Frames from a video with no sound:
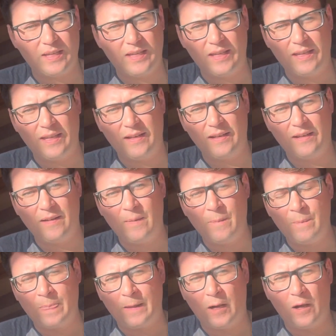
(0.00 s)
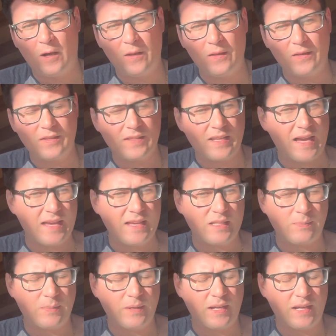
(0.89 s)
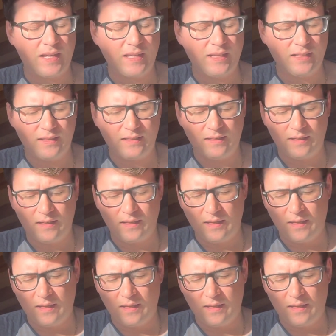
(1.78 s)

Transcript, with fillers: and all the science behind it.